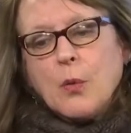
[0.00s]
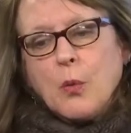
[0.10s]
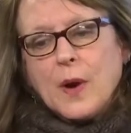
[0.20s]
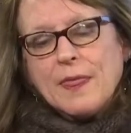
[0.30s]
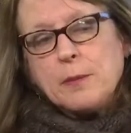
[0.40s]

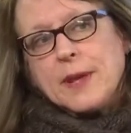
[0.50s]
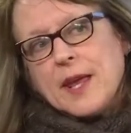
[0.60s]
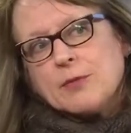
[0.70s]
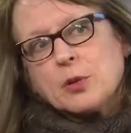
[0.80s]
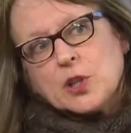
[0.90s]
what the
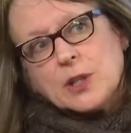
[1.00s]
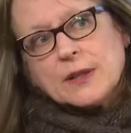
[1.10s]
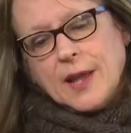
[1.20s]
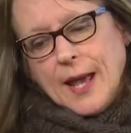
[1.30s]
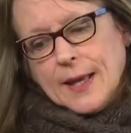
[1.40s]
behavior
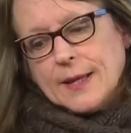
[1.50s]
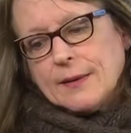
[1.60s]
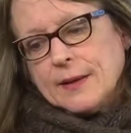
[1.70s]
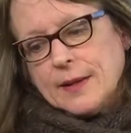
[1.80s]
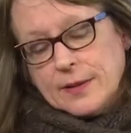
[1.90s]
looked like
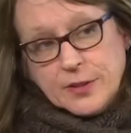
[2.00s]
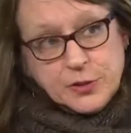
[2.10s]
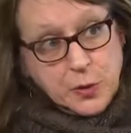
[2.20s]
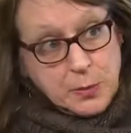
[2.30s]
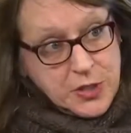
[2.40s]
in a
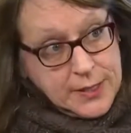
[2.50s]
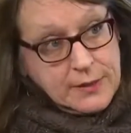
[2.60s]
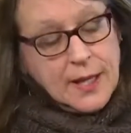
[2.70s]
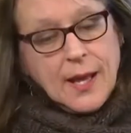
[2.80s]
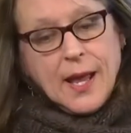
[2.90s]
description,